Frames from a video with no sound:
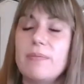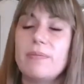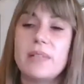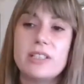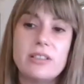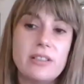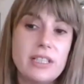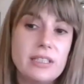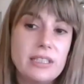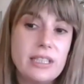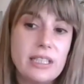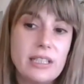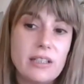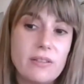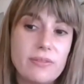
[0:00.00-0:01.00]

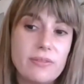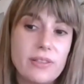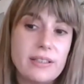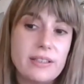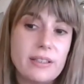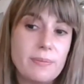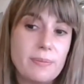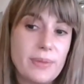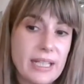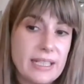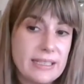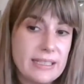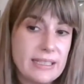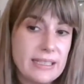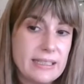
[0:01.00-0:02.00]
majority of
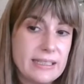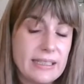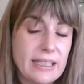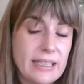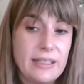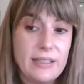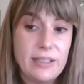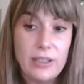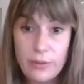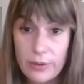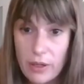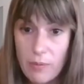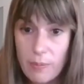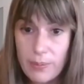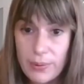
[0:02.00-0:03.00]
enterprises in
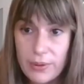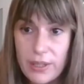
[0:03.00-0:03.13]
Europe.